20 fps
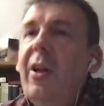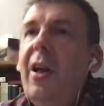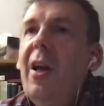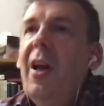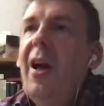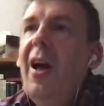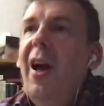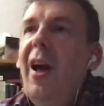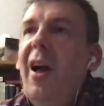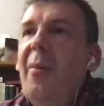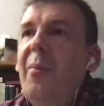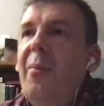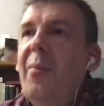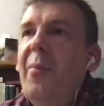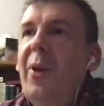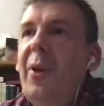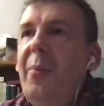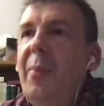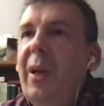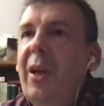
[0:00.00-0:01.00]
I don't,
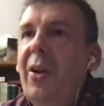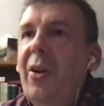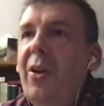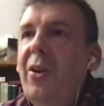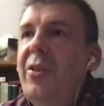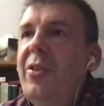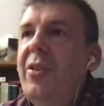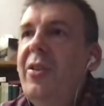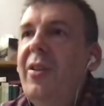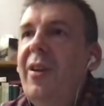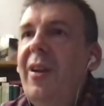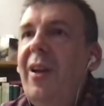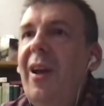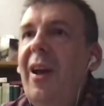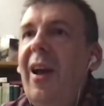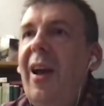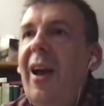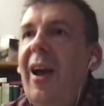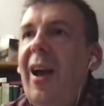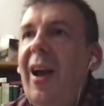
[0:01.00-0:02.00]
but
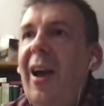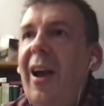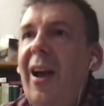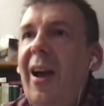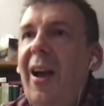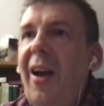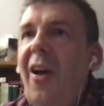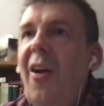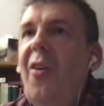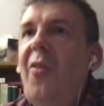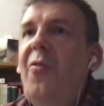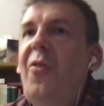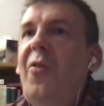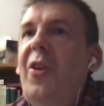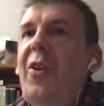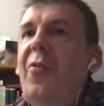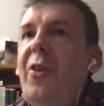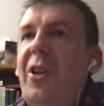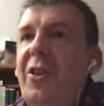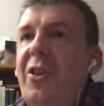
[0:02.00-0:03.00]
because
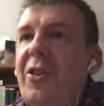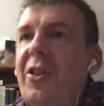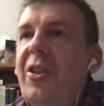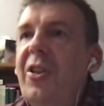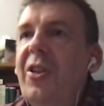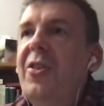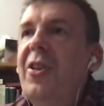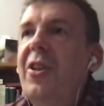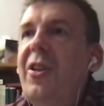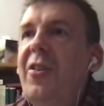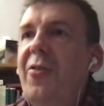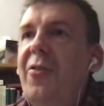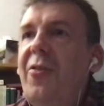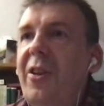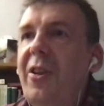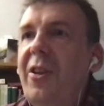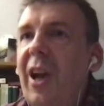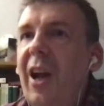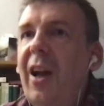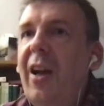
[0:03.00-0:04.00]
at different
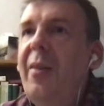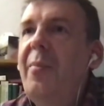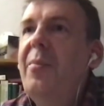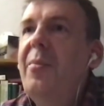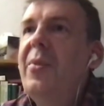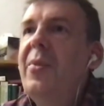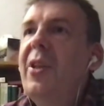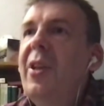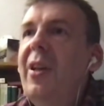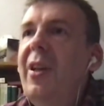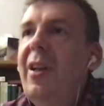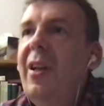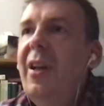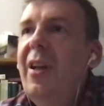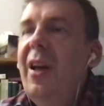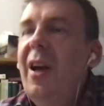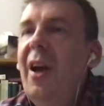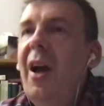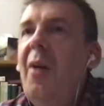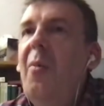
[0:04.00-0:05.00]
times
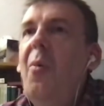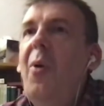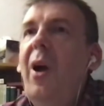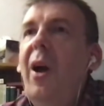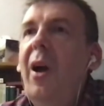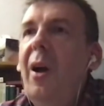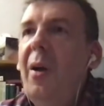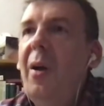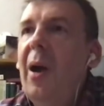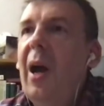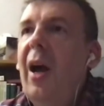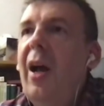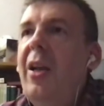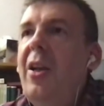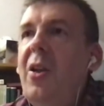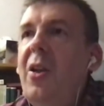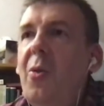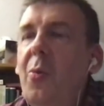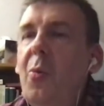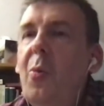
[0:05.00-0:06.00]
where I
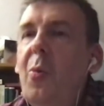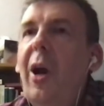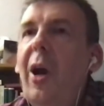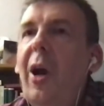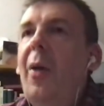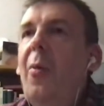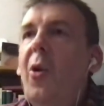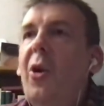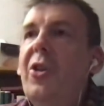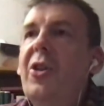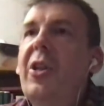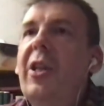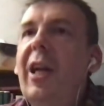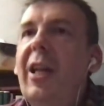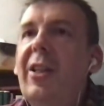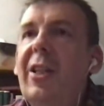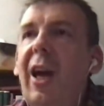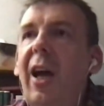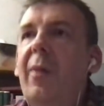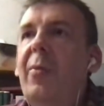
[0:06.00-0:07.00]
knew where I was at that
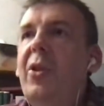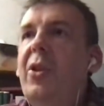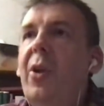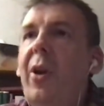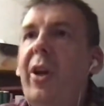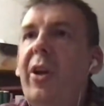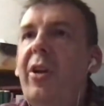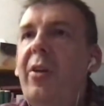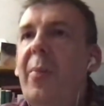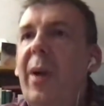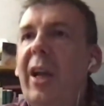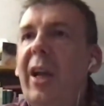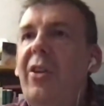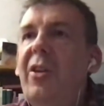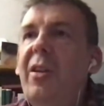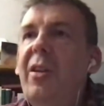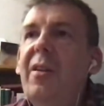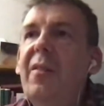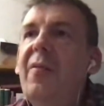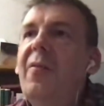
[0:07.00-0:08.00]
time, and so I could
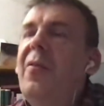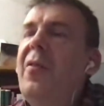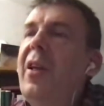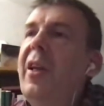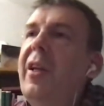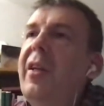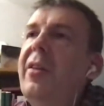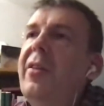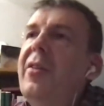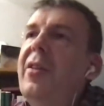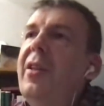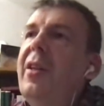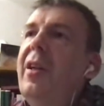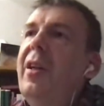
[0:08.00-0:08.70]
imagine things.